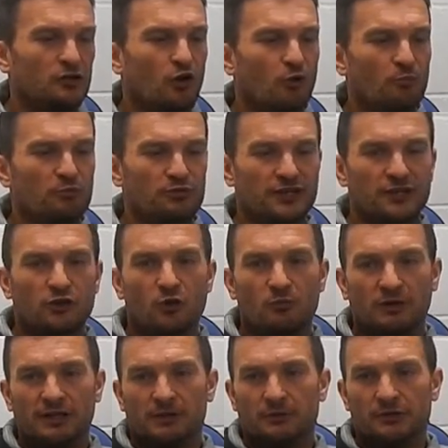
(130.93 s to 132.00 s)
composite
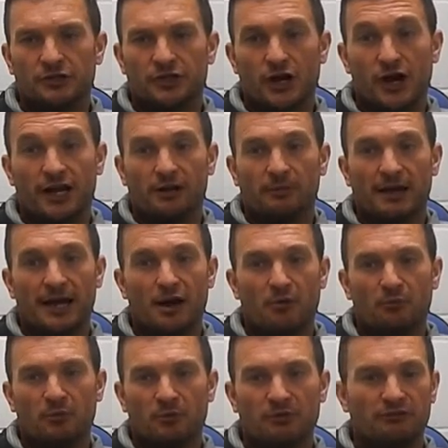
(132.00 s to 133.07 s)
company that were churning them
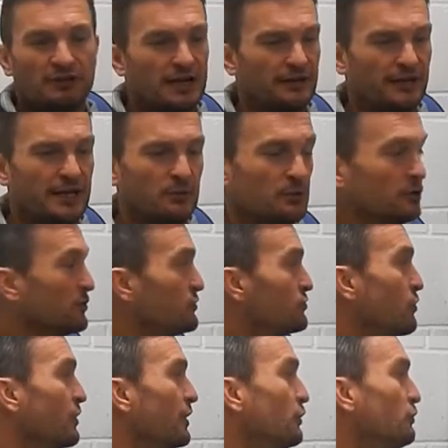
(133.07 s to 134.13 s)
out, but we found they weren't
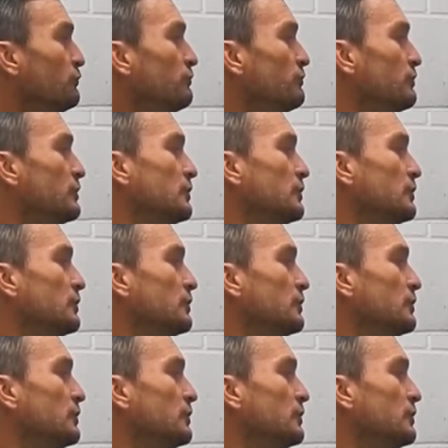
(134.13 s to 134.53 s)
strong enough.